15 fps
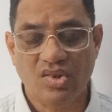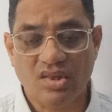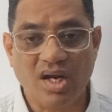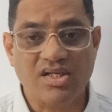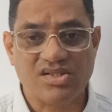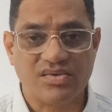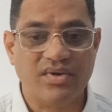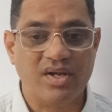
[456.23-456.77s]

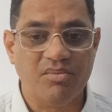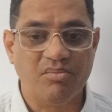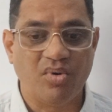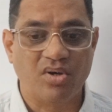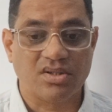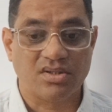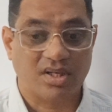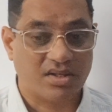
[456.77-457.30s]
That's very
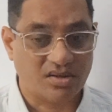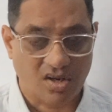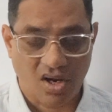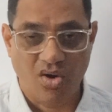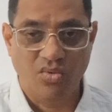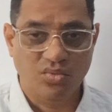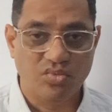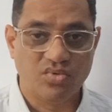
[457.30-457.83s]
important. And
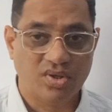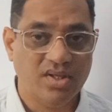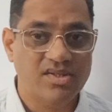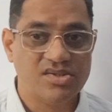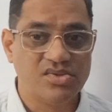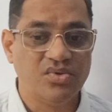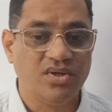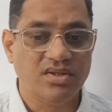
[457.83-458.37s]
how he
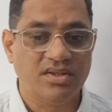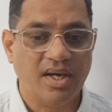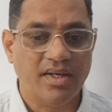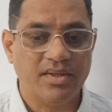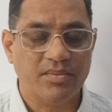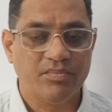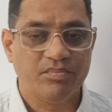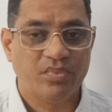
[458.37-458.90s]
is doing
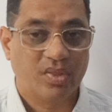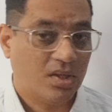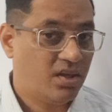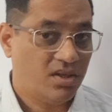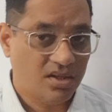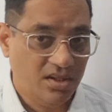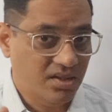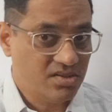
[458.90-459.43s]
that,
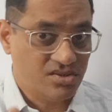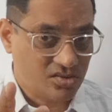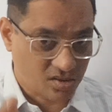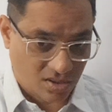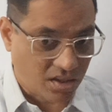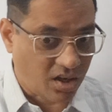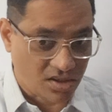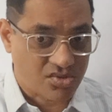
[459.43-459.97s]
he is
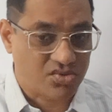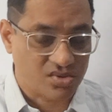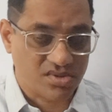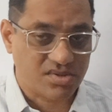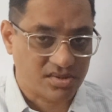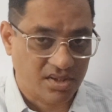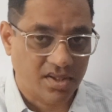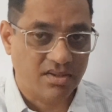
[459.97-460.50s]
also
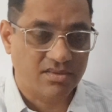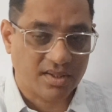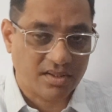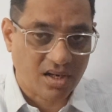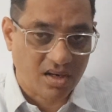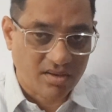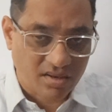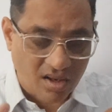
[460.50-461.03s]
saying
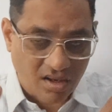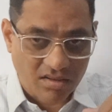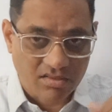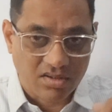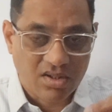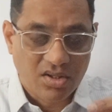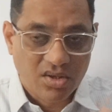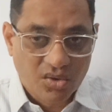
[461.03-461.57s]
that
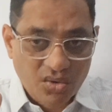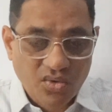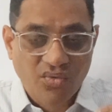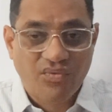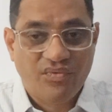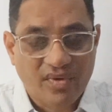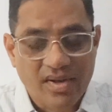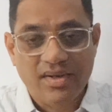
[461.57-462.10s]
you
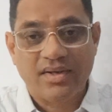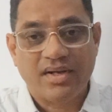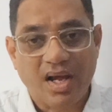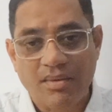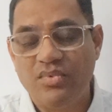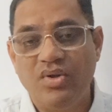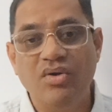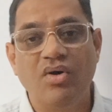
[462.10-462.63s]
feel that I
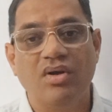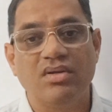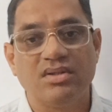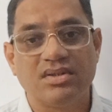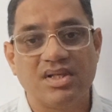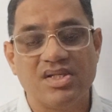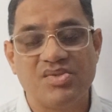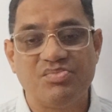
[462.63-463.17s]
am doing all the
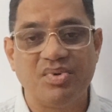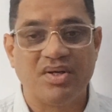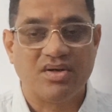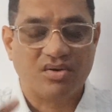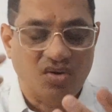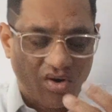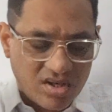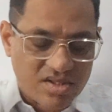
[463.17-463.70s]
things, but
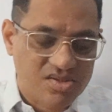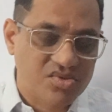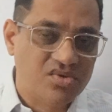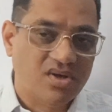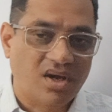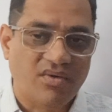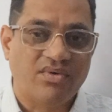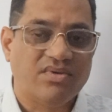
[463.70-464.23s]
God is
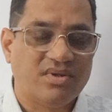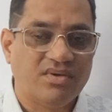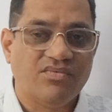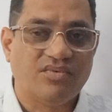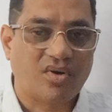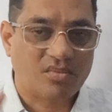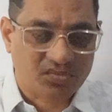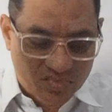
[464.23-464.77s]
doing everything
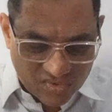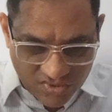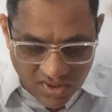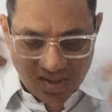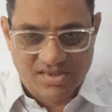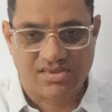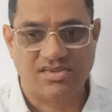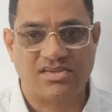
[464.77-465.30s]
from
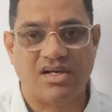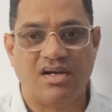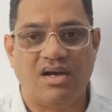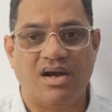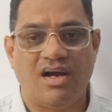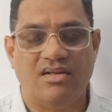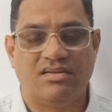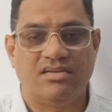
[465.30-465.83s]
this
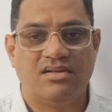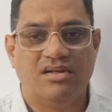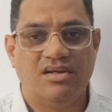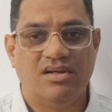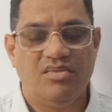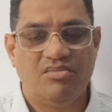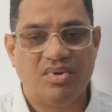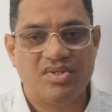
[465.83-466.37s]
sanghat,
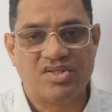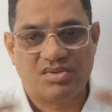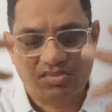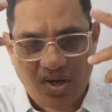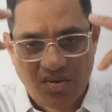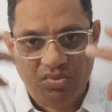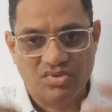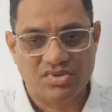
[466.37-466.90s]
pancha
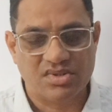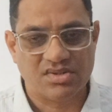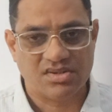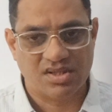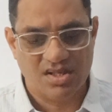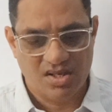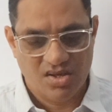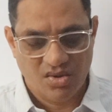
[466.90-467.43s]
mahabhutas.
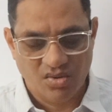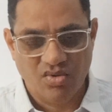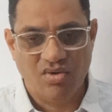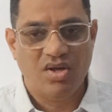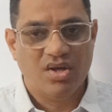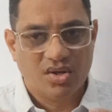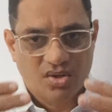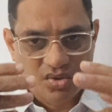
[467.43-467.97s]
You know,
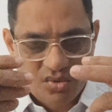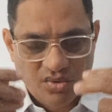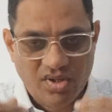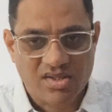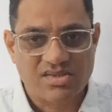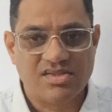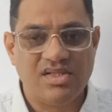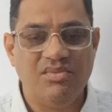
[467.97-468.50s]
you
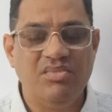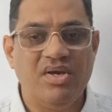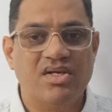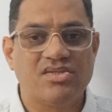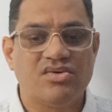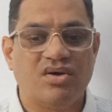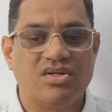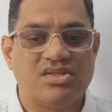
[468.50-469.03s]
can see me
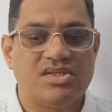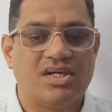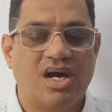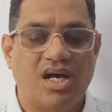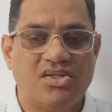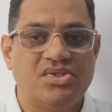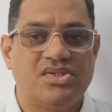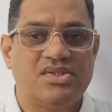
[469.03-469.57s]
as
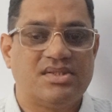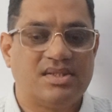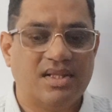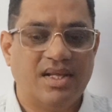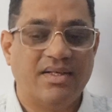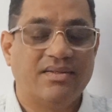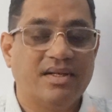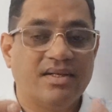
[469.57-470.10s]
Ashish,
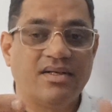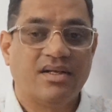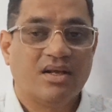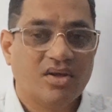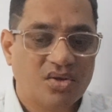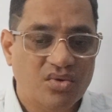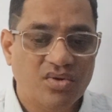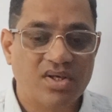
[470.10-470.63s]
like that
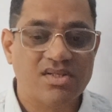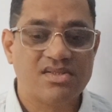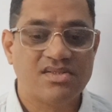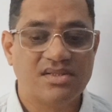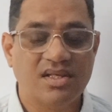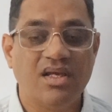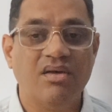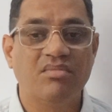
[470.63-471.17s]
you can
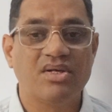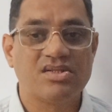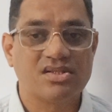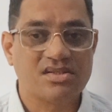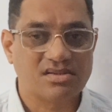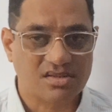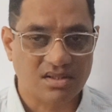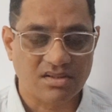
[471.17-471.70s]
see him as
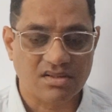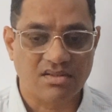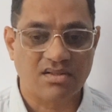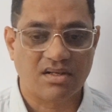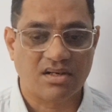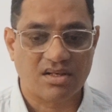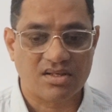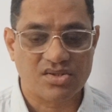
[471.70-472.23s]
a Santa
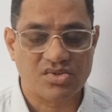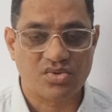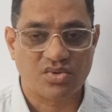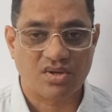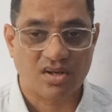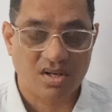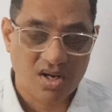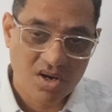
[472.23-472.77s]
Narhari
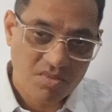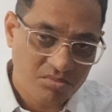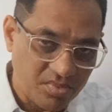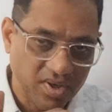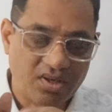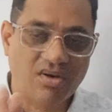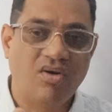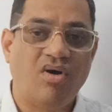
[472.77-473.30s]
Sonar,
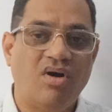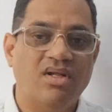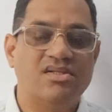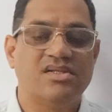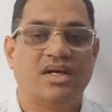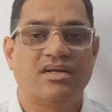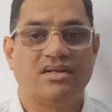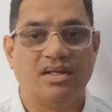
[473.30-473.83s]
but God
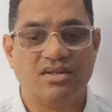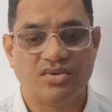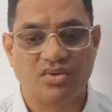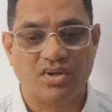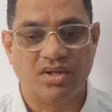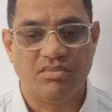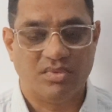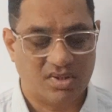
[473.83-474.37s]
is acting
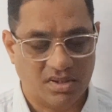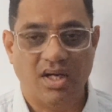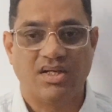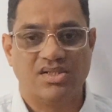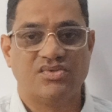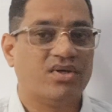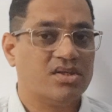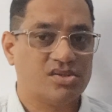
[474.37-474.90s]
through him.
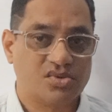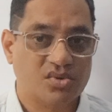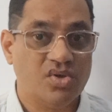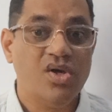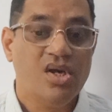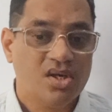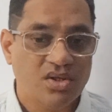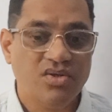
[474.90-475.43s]
That is what also
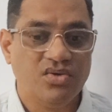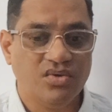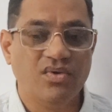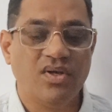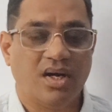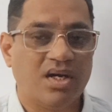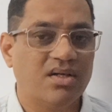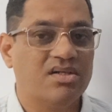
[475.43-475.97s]
you
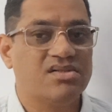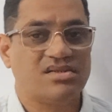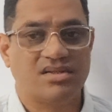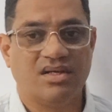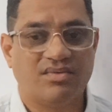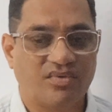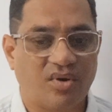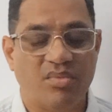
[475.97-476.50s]
will
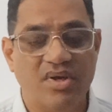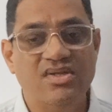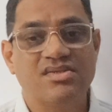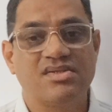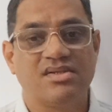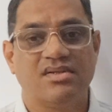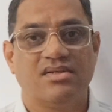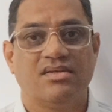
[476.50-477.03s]
understand from
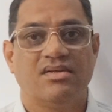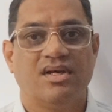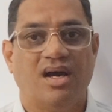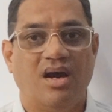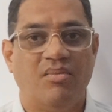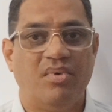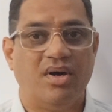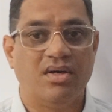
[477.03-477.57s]
his
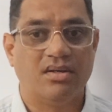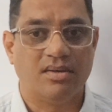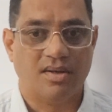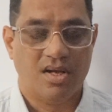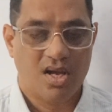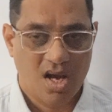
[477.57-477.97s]
abhanga.